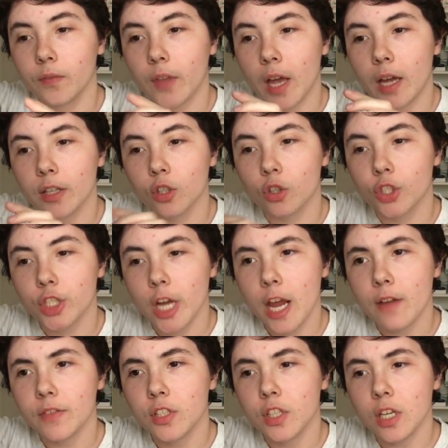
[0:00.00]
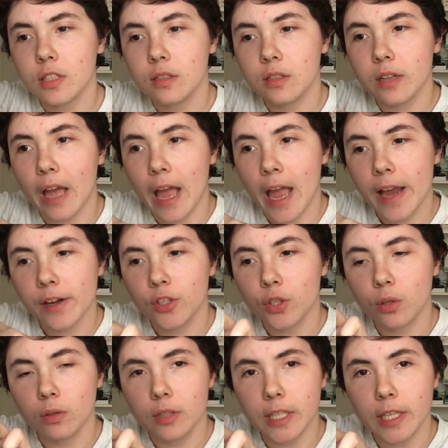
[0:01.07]
that your shaft doesn't
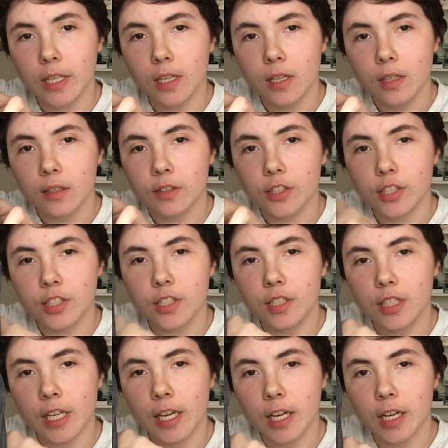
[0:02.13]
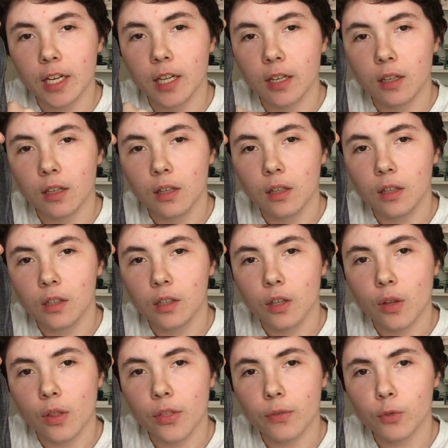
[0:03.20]
actually stick
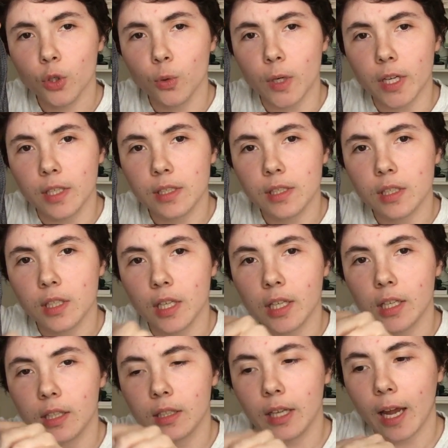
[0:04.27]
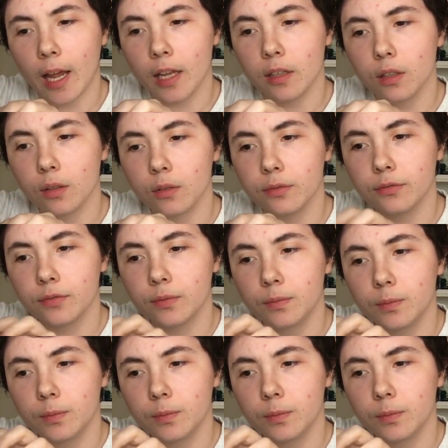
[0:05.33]
through it. It kind of...